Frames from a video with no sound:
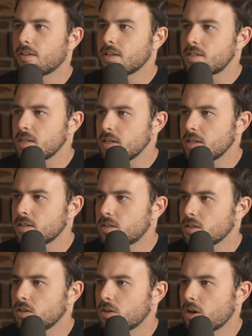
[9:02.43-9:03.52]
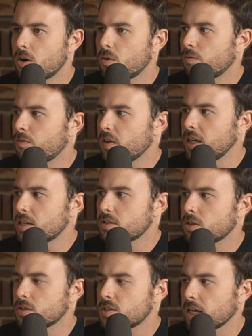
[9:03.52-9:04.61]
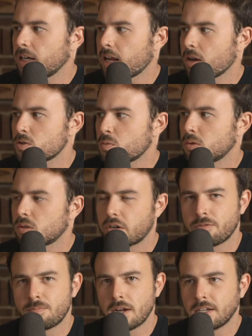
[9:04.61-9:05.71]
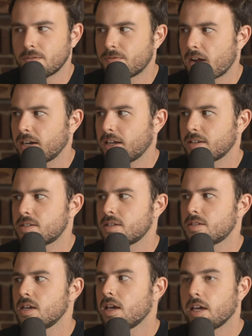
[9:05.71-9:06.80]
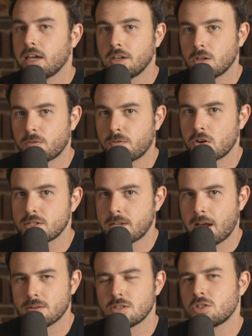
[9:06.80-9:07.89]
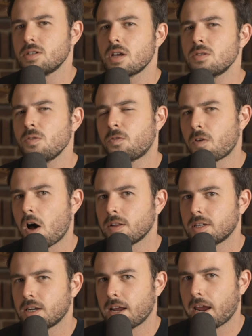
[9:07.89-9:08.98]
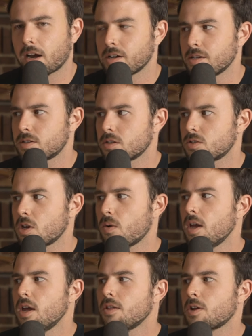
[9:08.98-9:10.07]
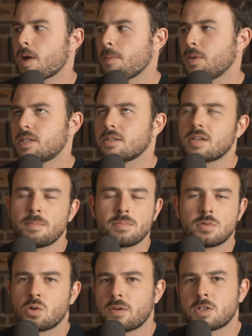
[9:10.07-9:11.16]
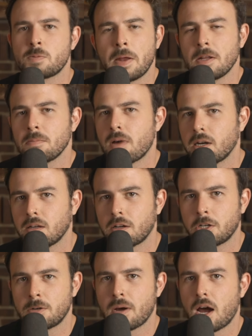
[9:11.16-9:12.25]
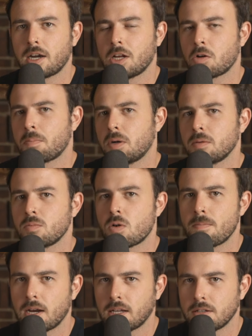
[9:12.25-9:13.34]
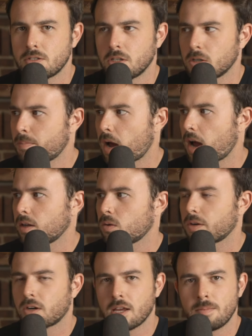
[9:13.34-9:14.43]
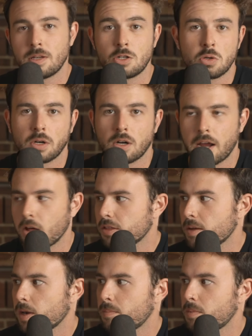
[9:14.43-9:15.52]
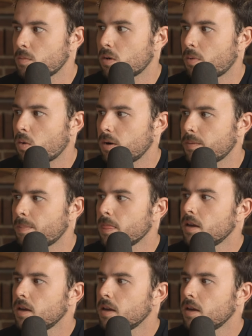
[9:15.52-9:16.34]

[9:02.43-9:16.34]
this is, you know, Venus, your second house ruler of money and finances in your first house. And she's also fallen in Aries. So there might be some sort of spending money on your body or putting more money into your body or your image or your health that might be more important.